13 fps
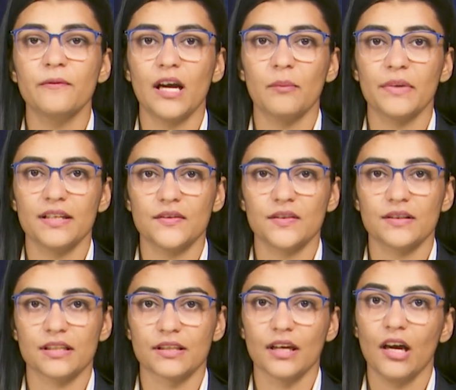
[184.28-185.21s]
farm
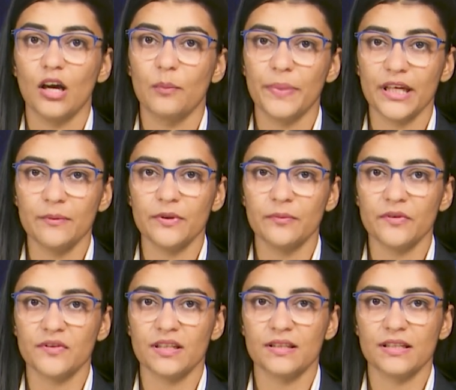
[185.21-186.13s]
incident, a paper
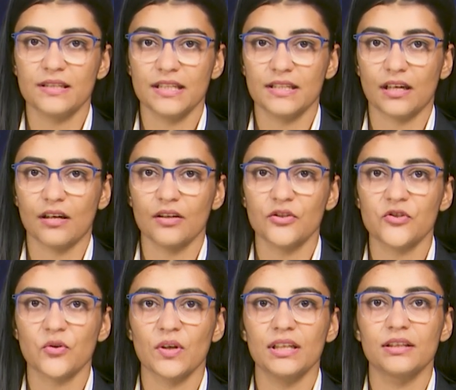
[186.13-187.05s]
presented data
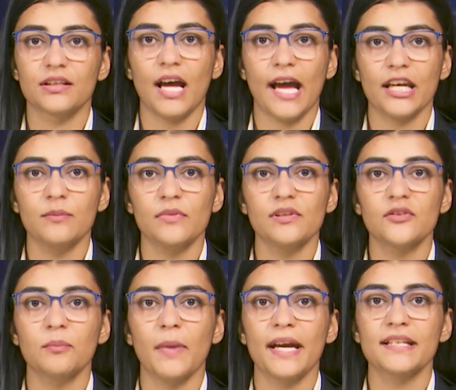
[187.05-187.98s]
showing the animals
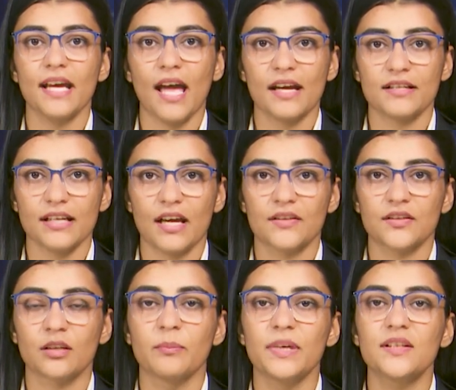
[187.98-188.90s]
might act as
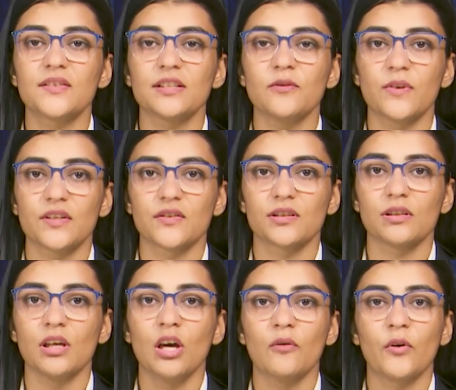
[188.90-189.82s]
a mixing vessel
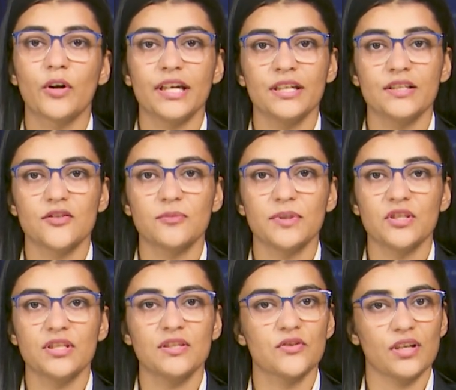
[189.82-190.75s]
for
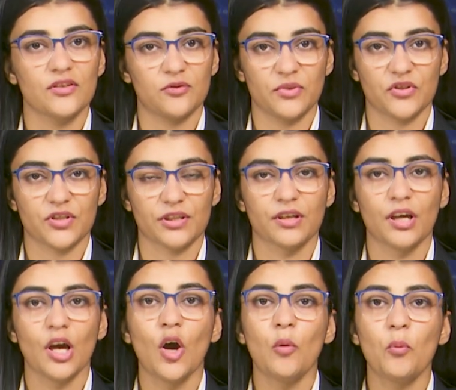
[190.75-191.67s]
interspecies transmission.
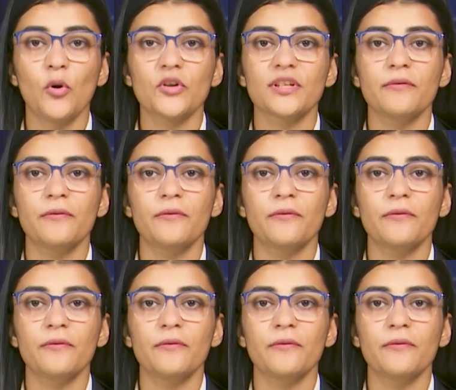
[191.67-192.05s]
More than